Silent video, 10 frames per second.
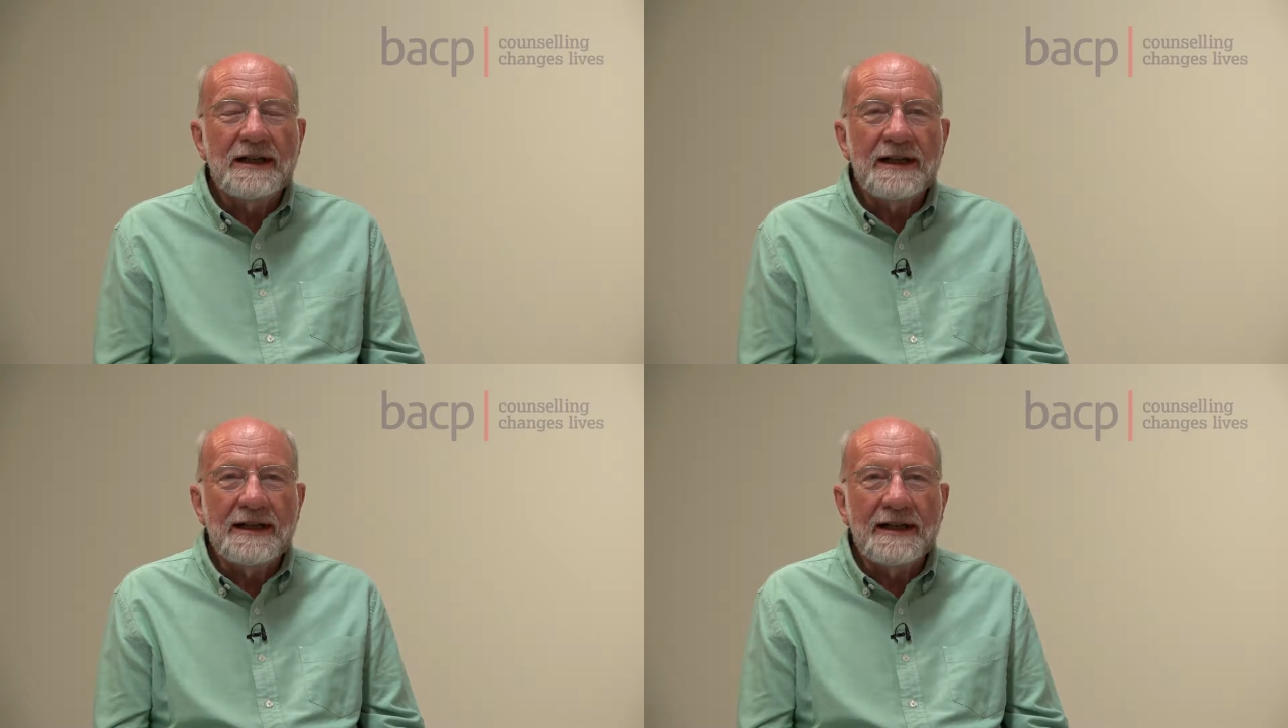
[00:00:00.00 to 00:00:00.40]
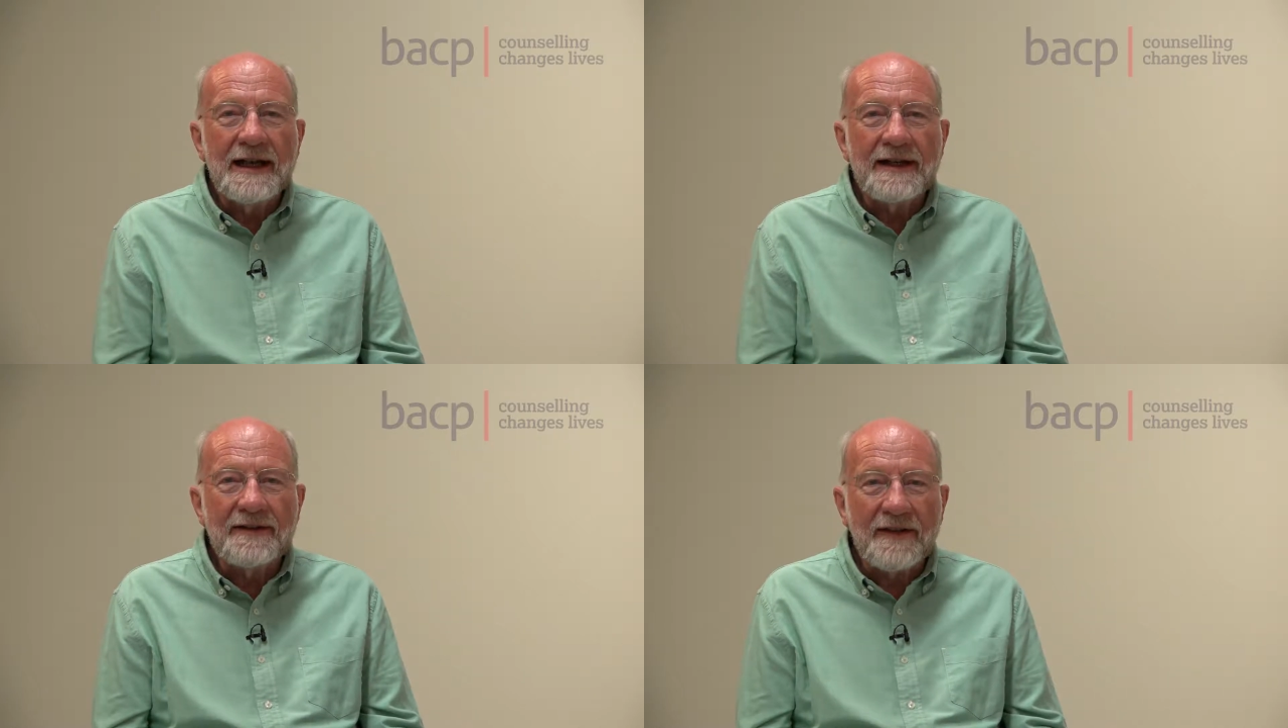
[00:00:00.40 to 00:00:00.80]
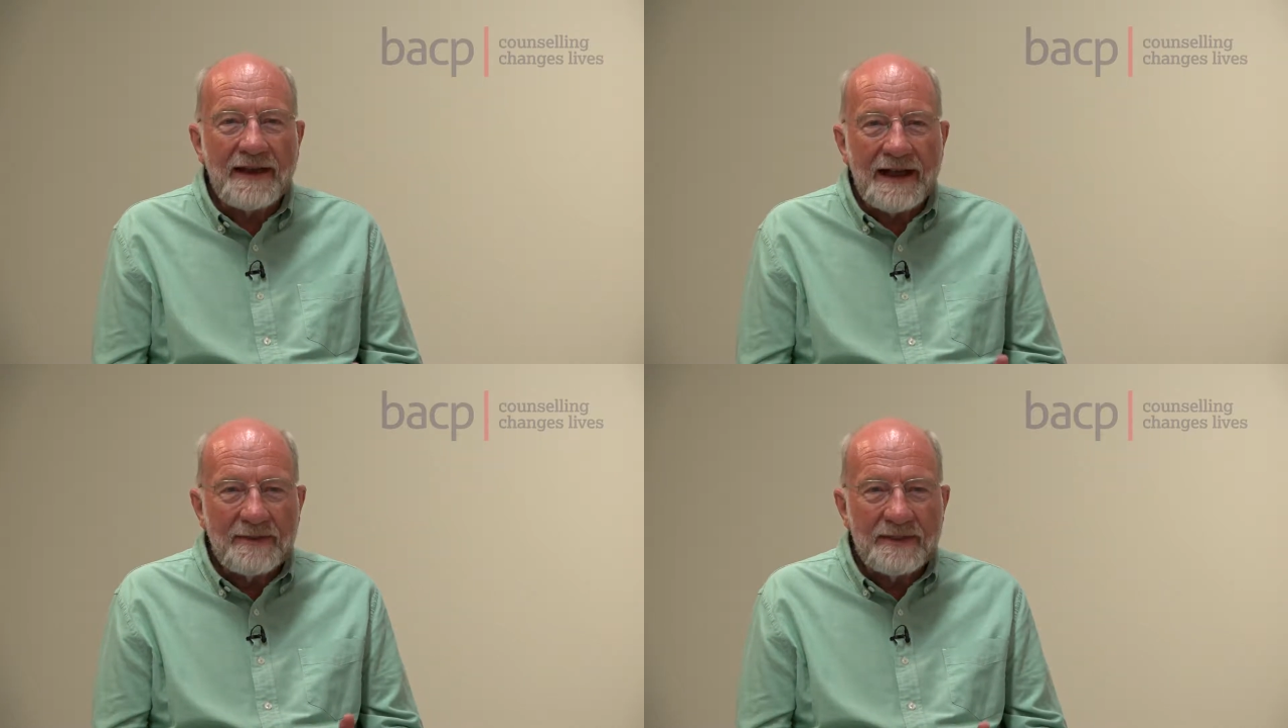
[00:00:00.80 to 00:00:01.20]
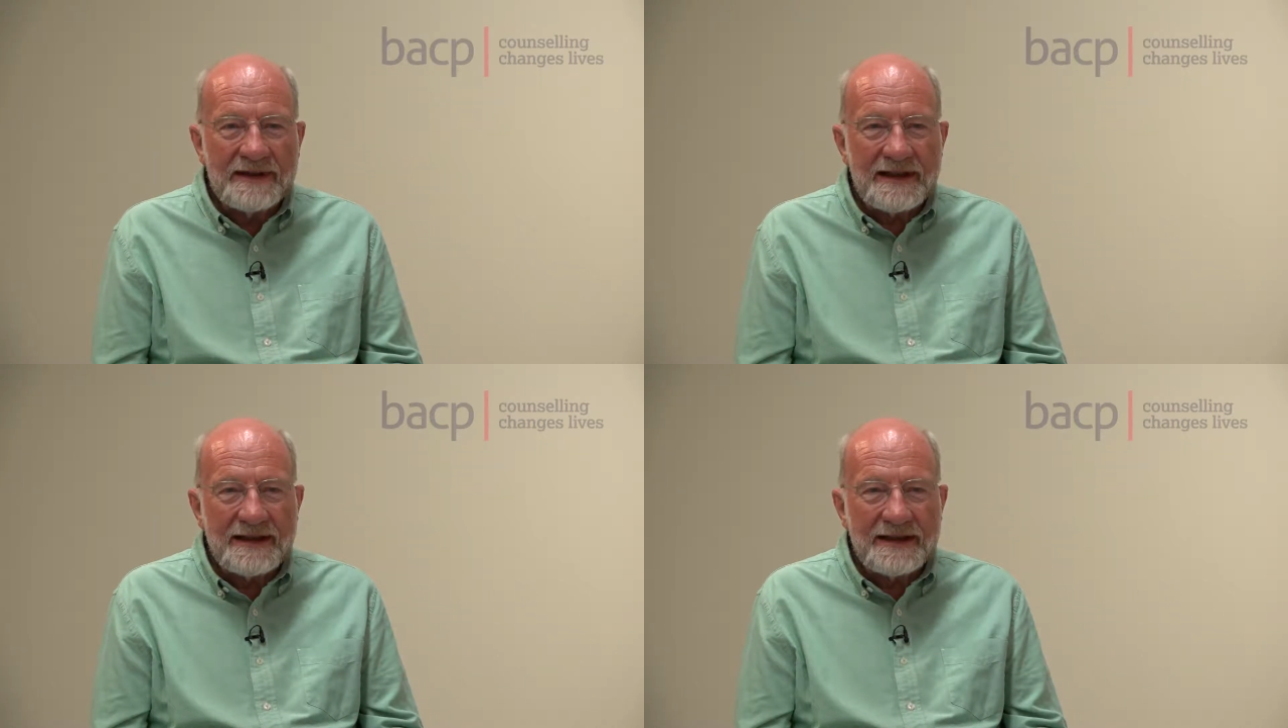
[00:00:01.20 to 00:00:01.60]
and their
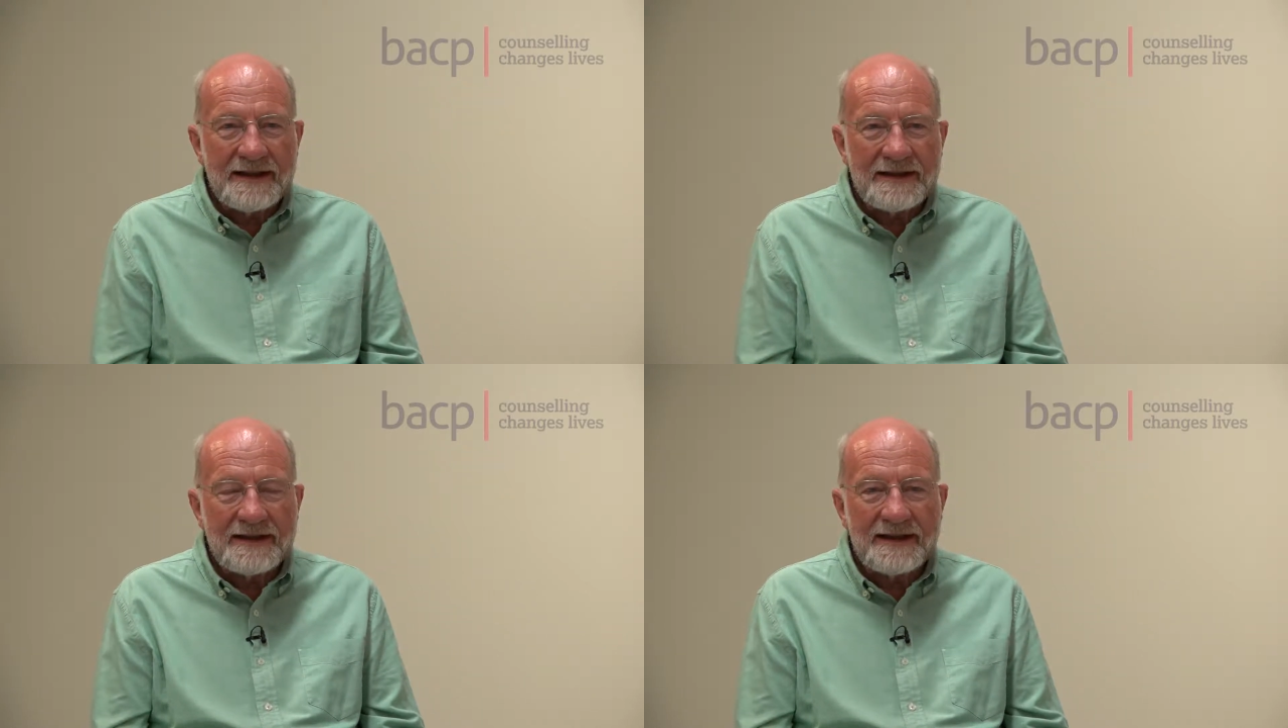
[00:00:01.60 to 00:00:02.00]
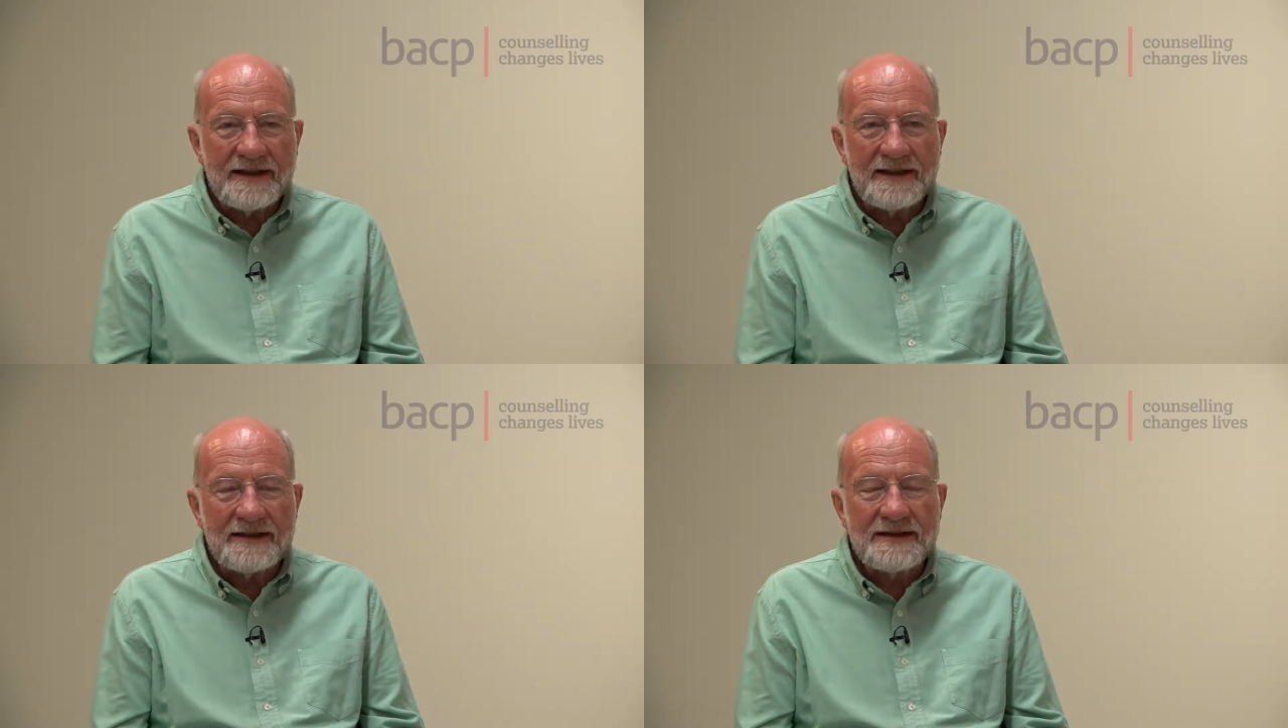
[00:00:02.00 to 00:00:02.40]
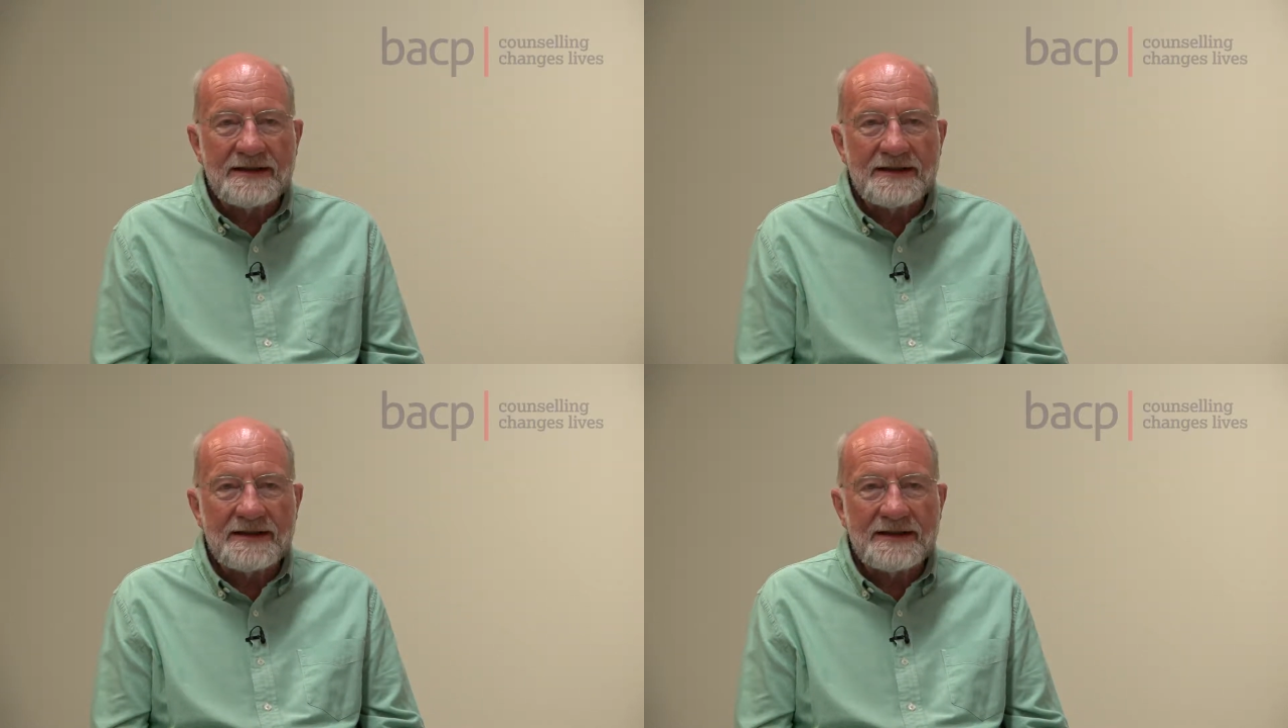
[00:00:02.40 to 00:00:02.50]
particular needs.